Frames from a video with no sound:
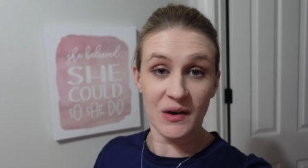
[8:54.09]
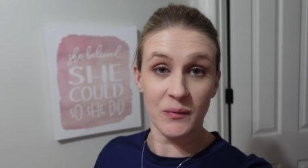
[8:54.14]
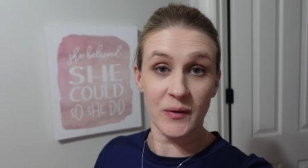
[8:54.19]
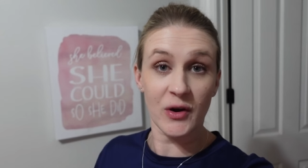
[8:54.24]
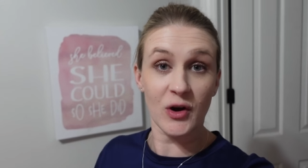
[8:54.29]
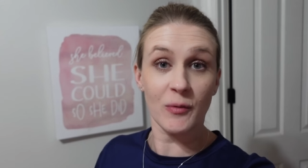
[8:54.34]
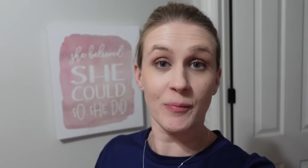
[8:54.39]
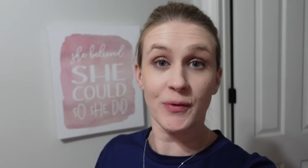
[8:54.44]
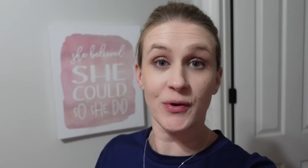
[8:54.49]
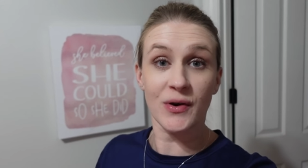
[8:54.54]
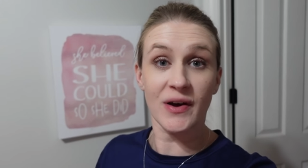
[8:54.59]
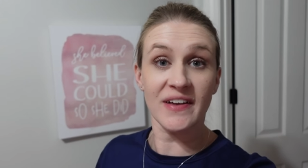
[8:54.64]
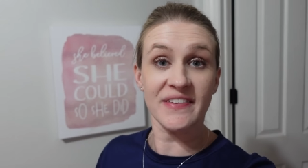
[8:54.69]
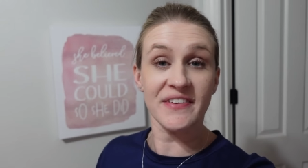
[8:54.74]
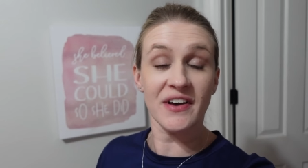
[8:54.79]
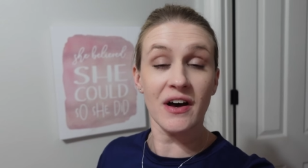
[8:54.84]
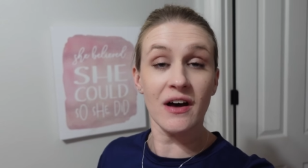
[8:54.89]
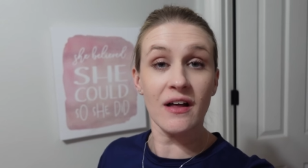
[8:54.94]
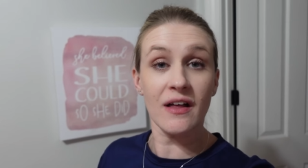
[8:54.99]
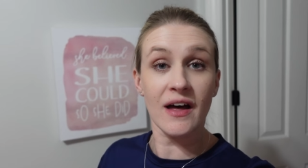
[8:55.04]
We hope you guys
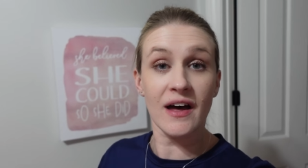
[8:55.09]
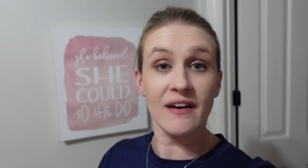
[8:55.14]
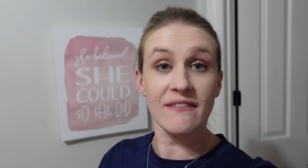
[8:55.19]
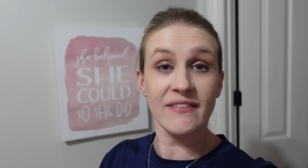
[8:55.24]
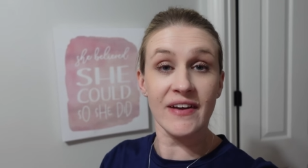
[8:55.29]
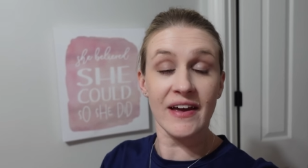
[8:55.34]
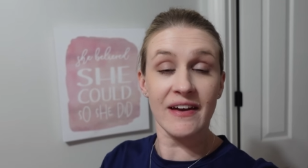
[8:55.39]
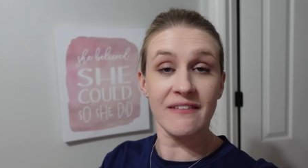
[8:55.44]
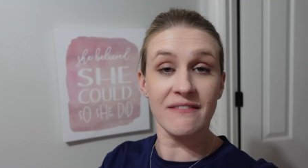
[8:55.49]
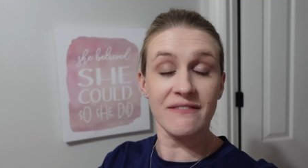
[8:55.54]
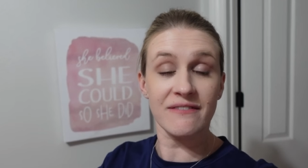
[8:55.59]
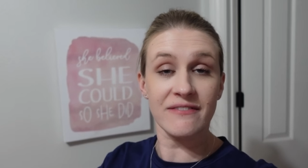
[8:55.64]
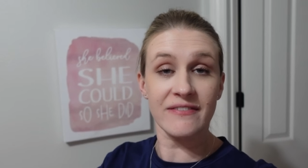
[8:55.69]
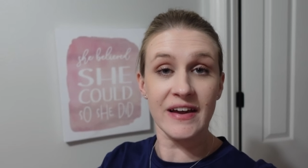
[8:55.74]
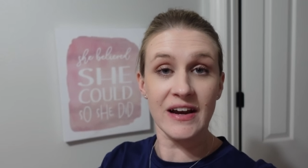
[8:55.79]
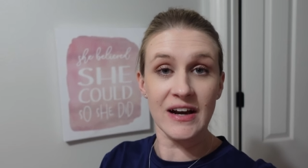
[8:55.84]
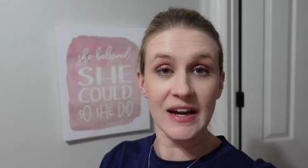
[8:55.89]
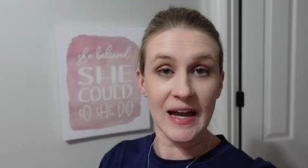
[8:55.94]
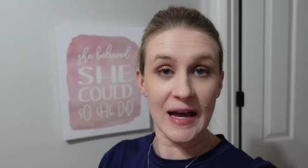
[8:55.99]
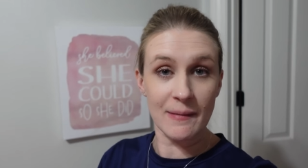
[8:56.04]
all have a
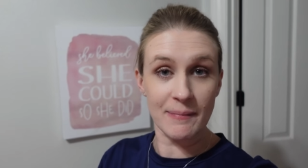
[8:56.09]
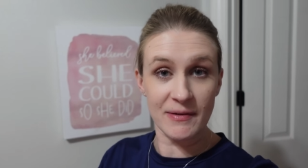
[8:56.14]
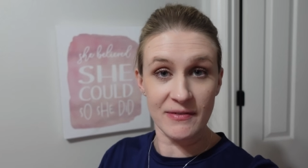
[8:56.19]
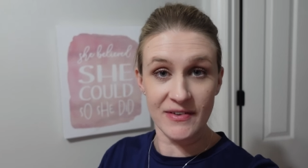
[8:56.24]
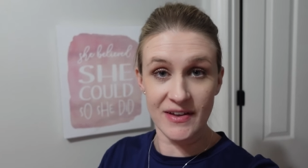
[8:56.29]
very happy